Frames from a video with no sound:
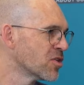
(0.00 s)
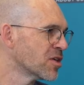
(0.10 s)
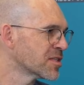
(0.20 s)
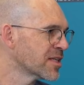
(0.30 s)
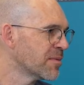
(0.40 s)
a
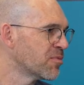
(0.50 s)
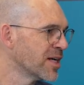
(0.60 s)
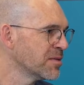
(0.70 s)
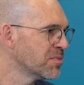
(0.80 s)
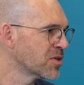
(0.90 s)
cost gap,
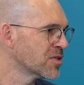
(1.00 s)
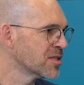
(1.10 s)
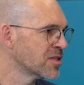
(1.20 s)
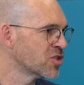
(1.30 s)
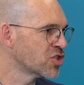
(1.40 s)
right?
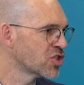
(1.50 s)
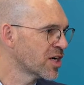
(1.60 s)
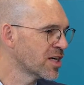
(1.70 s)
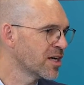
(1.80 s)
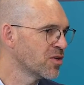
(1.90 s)
Because in
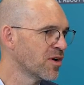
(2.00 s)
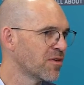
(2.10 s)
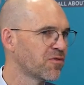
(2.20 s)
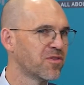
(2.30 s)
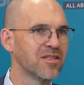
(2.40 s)
China you
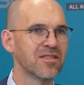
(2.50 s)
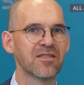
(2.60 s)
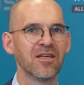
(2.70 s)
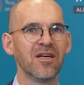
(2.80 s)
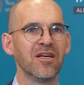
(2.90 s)
have
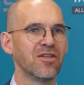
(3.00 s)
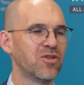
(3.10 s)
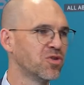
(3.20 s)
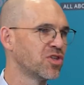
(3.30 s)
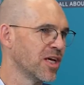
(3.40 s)
this
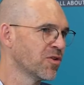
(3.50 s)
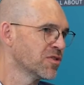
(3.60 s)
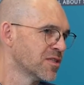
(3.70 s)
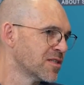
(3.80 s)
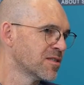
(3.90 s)
huge
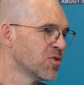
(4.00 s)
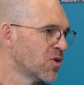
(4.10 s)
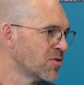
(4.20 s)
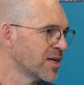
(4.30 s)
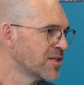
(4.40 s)
ecosystem. You
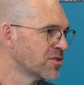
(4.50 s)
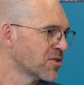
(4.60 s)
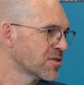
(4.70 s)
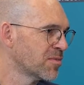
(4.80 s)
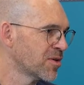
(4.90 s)
already
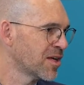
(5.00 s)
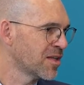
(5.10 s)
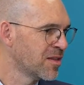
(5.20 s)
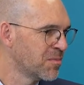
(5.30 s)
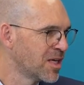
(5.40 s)
talked about
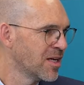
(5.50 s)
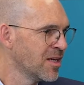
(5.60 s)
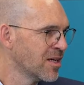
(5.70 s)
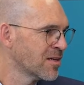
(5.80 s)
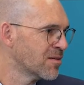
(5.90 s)
that in the
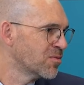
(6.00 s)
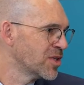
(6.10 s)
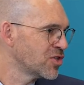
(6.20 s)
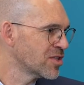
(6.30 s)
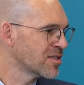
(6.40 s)
beginning,
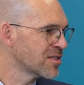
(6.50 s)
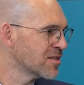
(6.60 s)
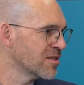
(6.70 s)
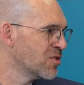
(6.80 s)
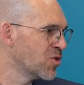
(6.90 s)
which is
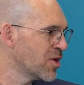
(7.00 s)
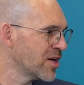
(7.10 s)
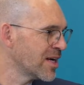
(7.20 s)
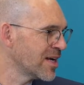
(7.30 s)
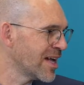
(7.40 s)

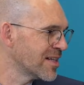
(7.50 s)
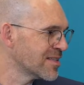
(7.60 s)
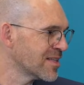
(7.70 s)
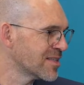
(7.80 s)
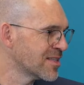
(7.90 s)
nowhere
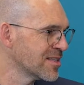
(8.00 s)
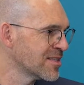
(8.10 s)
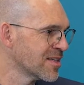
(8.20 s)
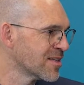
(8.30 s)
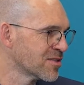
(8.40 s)
else
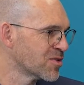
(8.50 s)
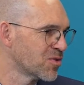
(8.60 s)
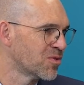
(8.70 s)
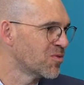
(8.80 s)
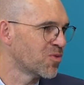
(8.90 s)
existing.
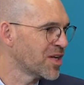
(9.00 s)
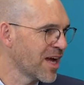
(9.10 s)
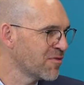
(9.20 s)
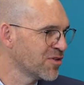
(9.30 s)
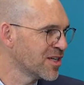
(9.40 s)
So
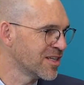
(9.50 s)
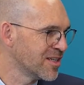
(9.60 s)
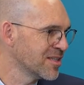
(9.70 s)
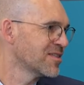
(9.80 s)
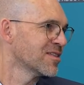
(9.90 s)
whatever it
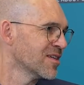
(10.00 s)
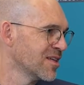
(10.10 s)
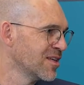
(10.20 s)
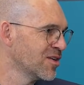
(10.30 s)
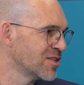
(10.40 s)
is,
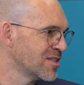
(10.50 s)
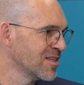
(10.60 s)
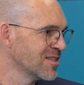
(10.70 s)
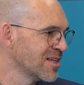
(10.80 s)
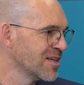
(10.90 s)
here it's
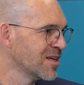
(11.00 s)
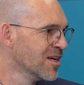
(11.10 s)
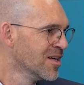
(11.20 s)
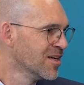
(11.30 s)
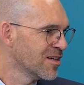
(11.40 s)

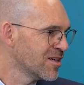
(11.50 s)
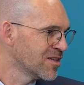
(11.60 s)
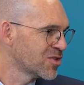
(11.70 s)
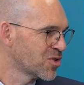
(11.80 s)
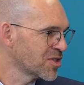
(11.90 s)
easily
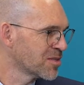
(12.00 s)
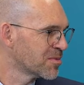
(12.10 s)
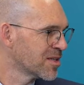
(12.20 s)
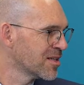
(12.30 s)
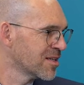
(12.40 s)

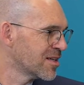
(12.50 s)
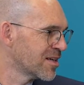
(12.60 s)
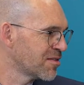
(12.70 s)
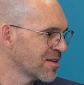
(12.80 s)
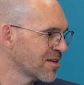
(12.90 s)
sourceable.
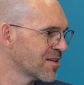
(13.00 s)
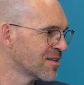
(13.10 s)
I think